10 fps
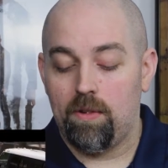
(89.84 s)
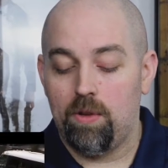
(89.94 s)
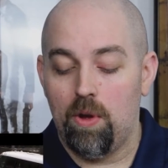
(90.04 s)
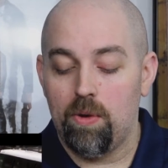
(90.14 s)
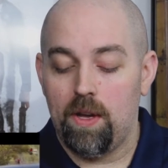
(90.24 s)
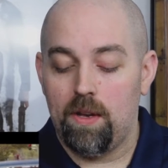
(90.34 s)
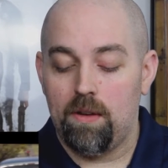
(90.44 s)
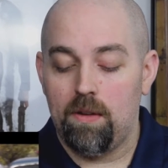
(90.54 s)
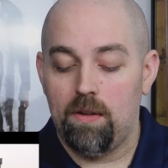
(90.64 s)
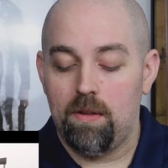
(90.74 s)
Cloaking.
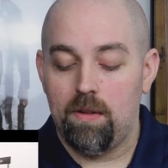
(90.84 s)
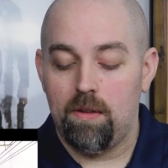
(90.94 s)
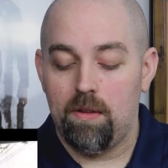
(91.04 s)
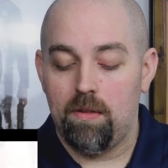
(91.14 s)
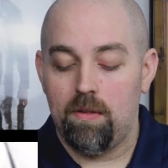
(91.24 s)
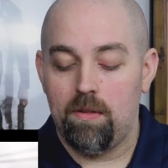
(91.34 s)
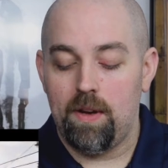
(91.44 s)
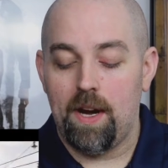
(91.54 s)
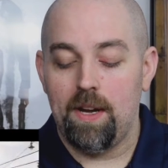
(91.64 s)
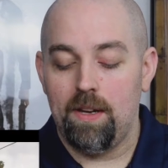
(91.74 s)

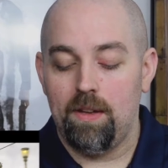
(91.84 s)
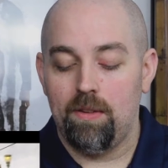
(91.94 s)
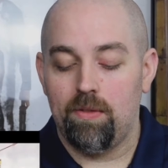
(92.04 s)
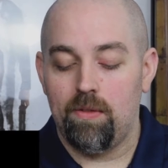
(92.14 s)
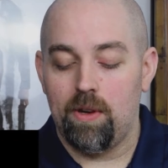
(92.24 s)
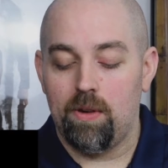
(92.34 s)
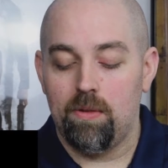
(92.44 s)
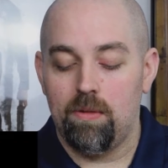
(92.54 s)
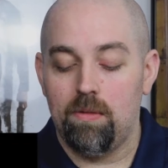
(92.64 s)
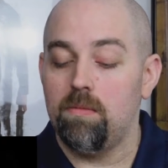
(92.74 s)
90s. Very
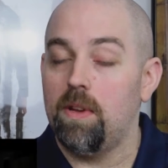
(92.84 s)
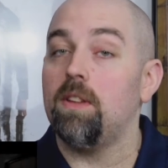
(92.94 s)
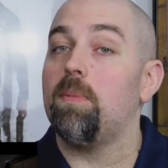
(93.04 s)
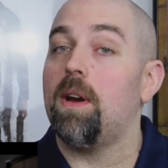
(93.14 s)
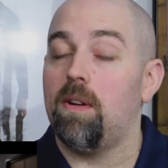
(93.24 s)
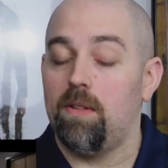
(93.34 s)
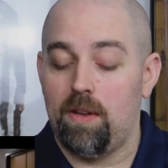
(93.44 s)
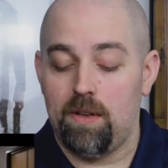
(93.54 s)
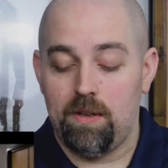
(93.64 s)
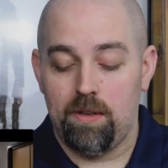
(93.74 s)
cool. Ooh, nice powers.
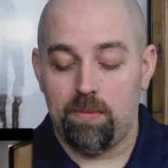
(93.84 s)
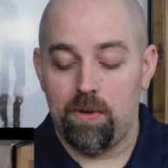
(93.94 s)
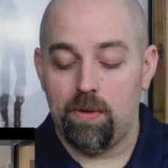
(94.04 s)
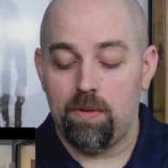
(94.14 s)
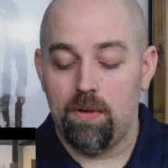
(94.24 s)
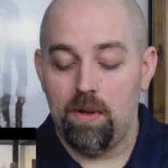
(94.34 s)
Yeah, that's pretty cool.